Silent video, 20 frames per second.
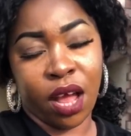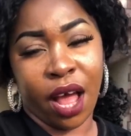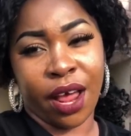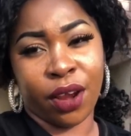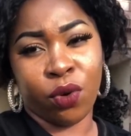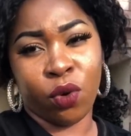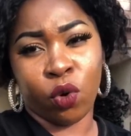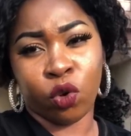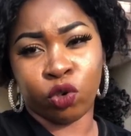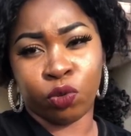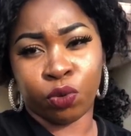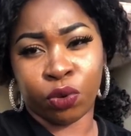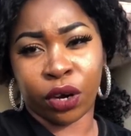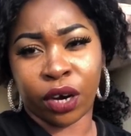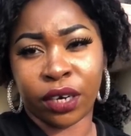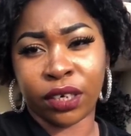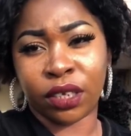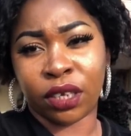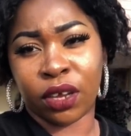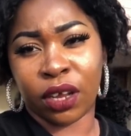an old
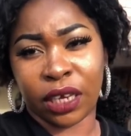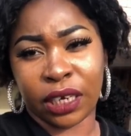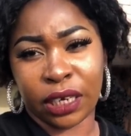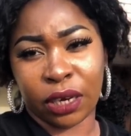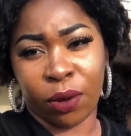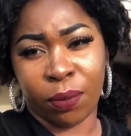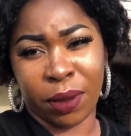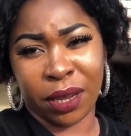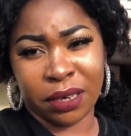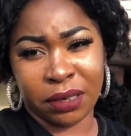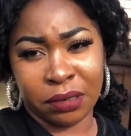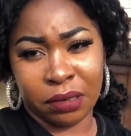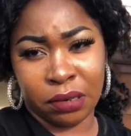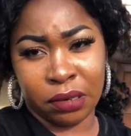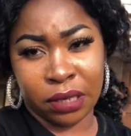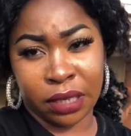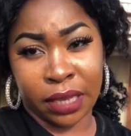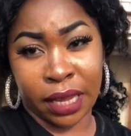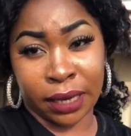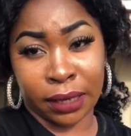bra and cut it up and
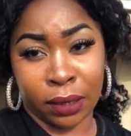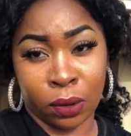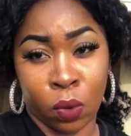get